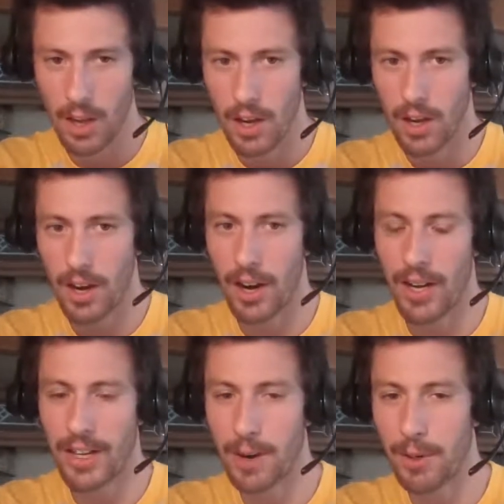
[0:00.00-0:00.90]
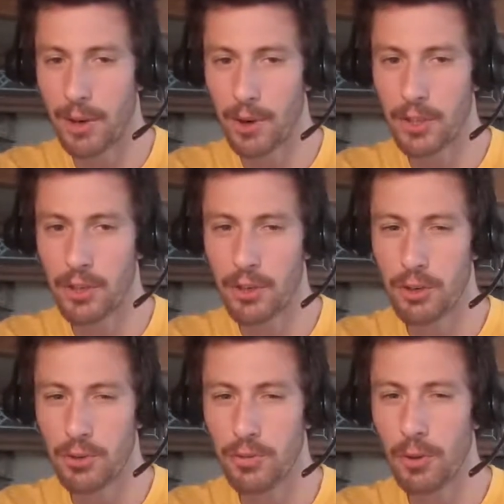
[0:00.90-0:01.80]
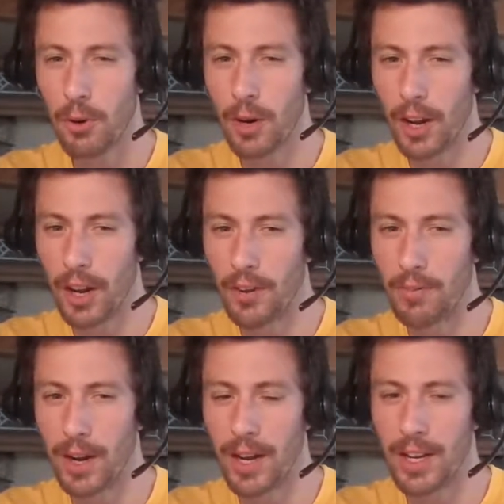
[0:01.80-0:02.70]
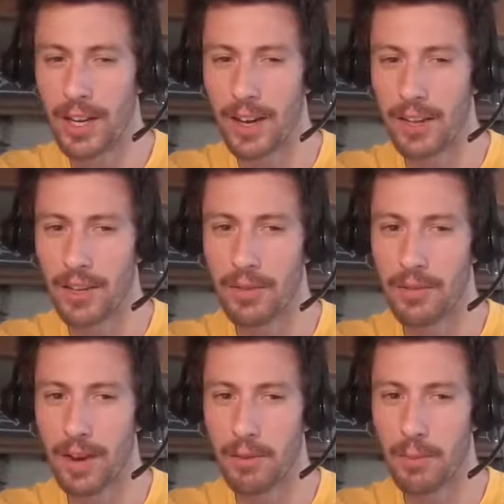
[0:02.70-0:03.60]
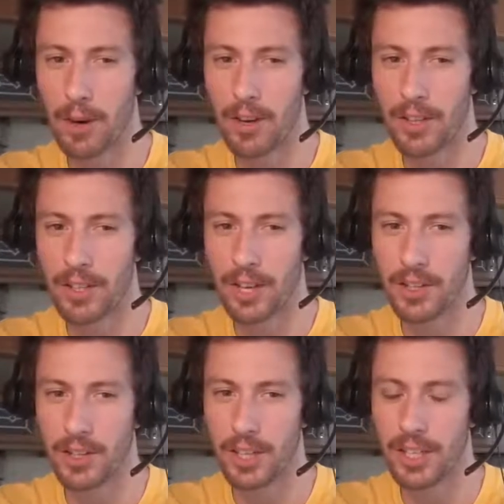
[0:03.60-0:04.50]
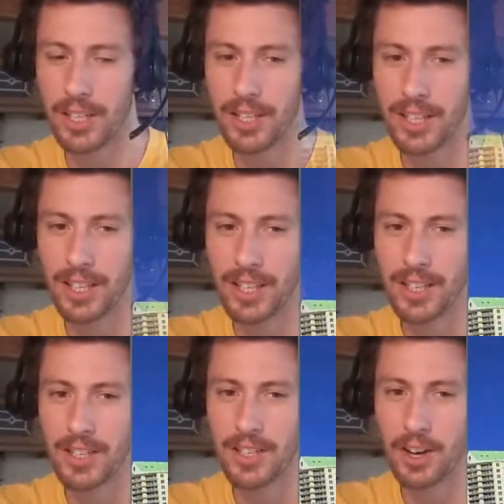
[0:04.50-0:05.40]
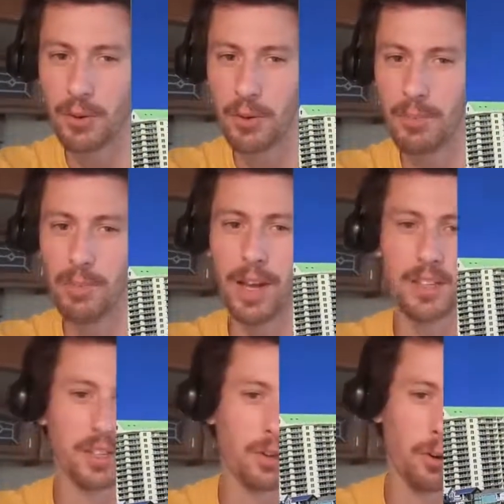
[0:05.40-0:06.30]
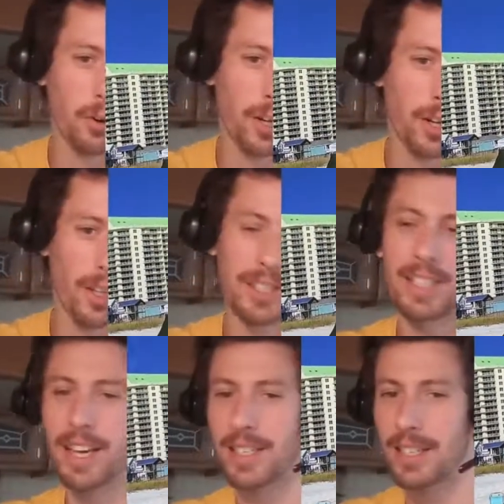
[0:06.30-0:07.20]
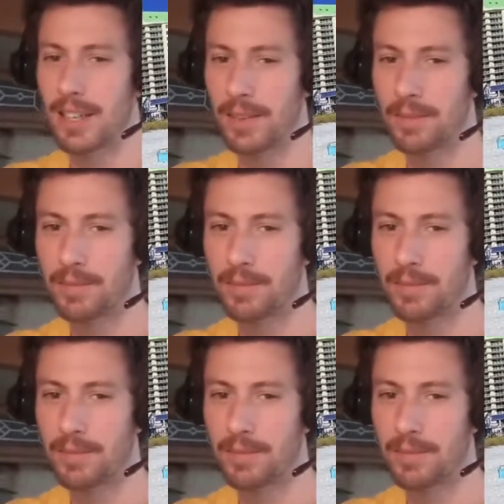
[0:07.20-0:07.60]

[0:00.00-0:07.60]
All right, now we're going to Florida, my other favorite part of the country, starting with Pensacola, Destin.